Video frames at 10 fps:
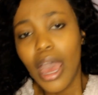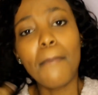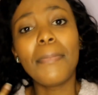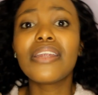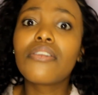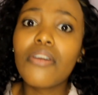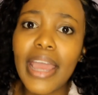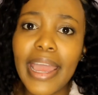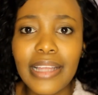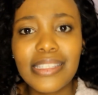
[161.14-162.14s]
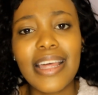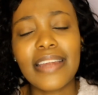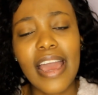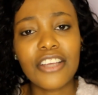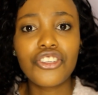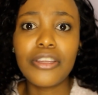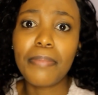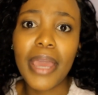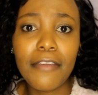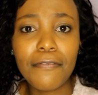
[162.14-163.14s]
medical aids that actually
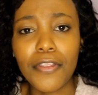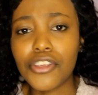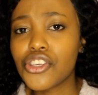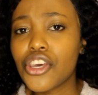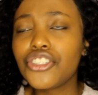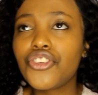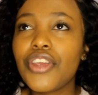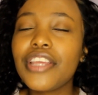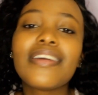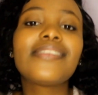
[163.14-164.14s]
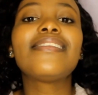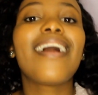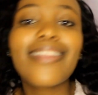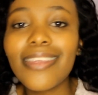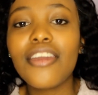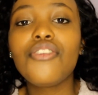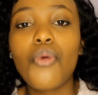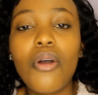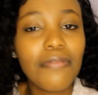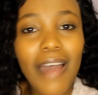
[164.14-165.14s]
pay for the surgery. There's nothing you
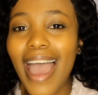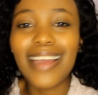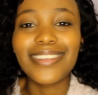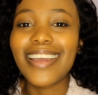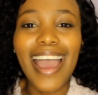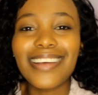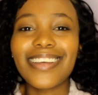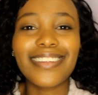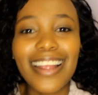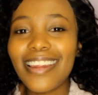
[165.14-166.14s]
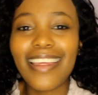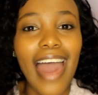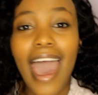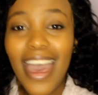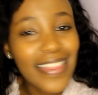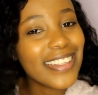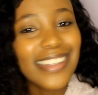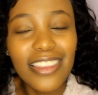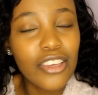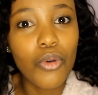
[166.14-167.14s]
won't find, guys. There's
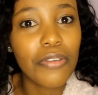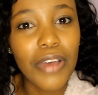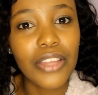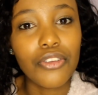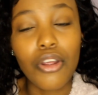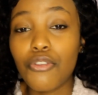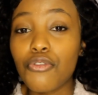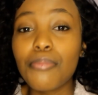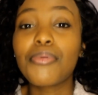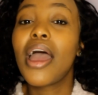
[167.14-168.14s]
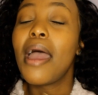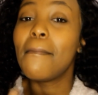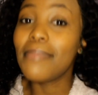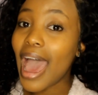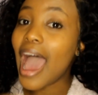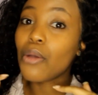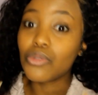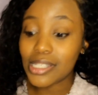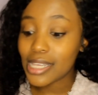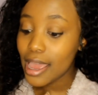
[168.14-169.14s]
nothing you won't find in that group. Now I
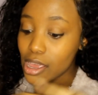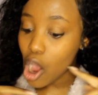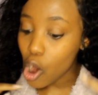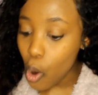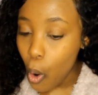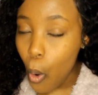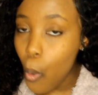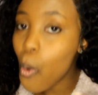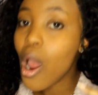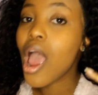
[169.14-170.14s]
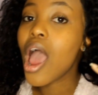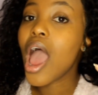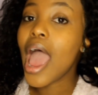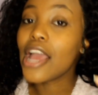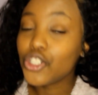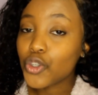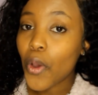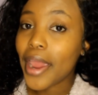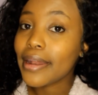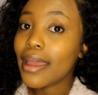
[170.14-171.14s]
would say go and
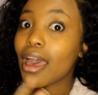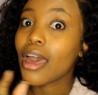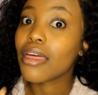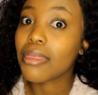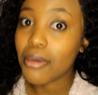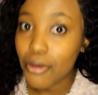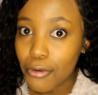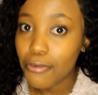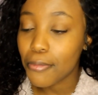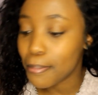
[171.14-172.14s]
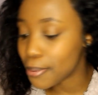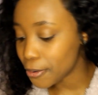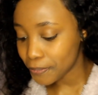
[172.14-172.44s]
join the group.